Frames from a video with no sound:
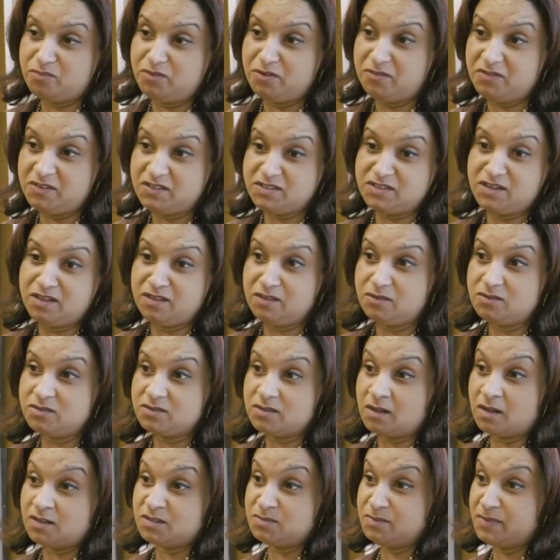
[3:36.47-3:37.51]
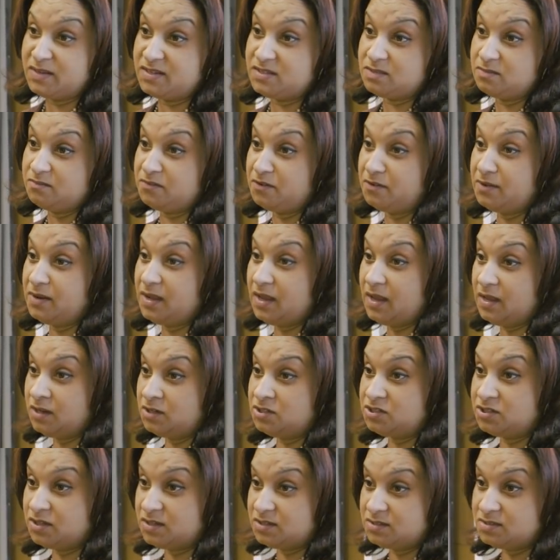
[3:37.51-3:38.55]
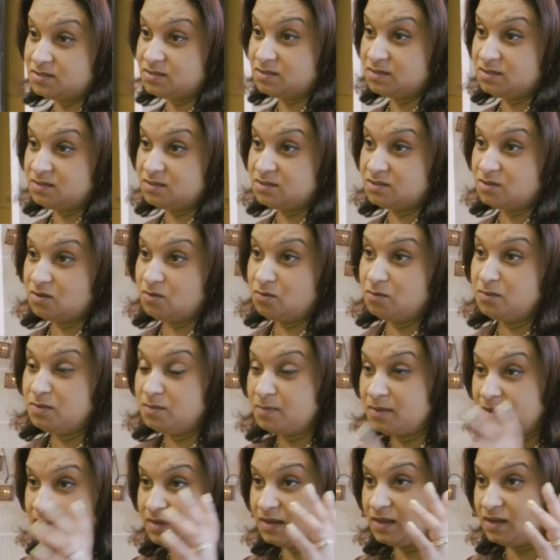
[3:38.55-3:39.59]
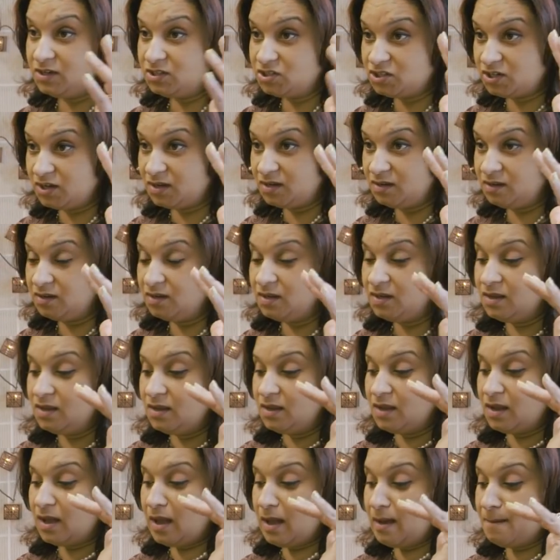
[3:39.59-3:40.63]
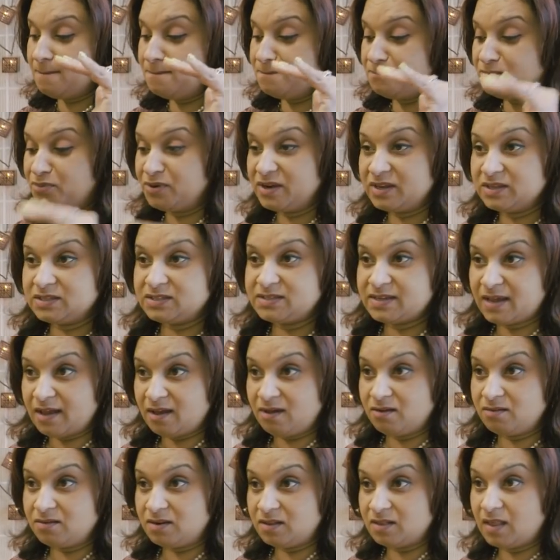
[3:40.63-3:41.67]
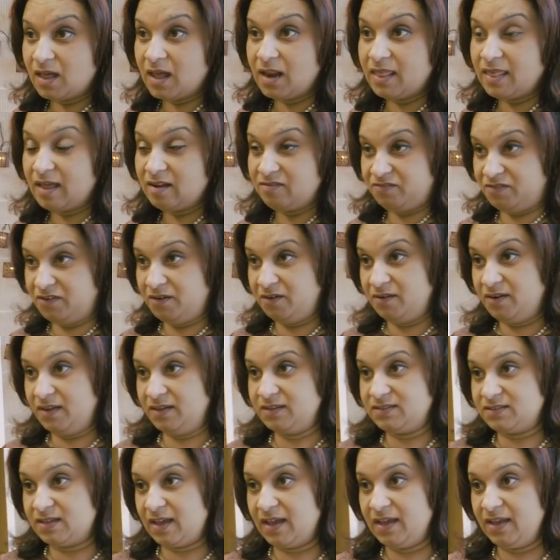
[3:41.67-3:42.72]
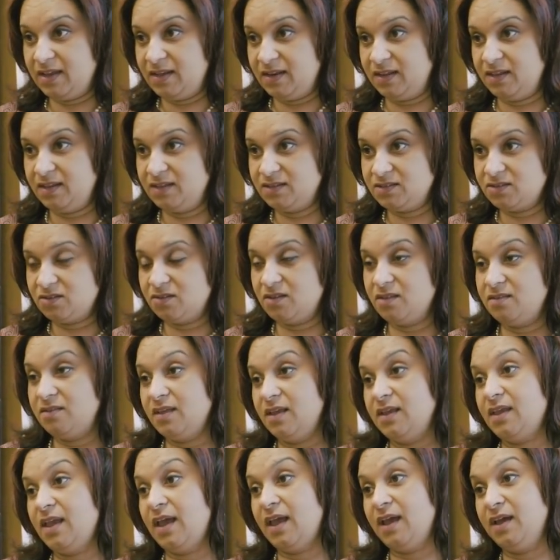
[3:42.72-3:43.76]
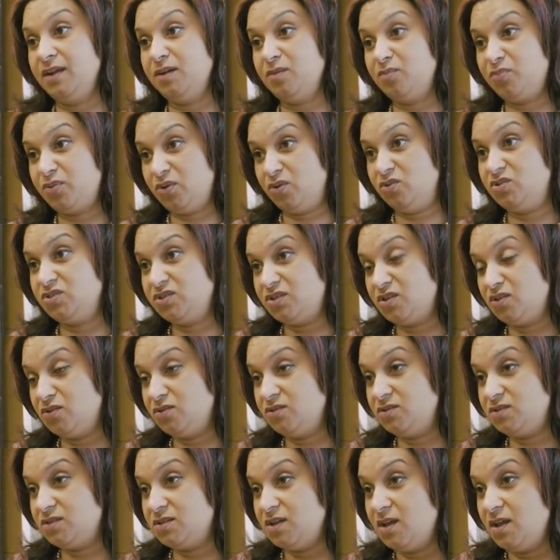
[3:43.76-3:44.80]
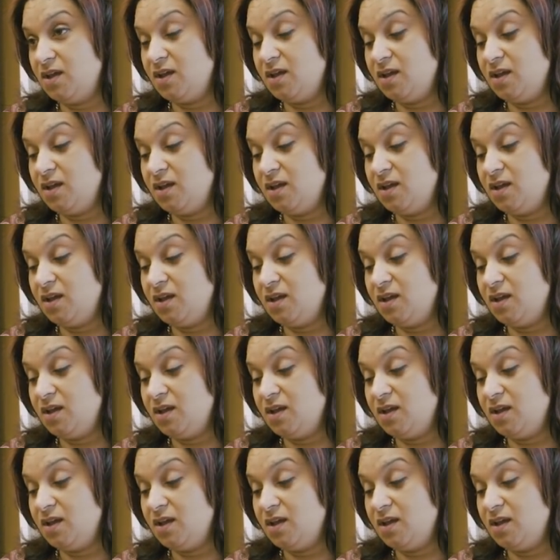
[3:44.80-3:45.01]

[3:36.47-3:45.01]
Revisiting those thoughts makes them very anxious. And so the medication brings down a lot of that fear and anxiety so that they can approach those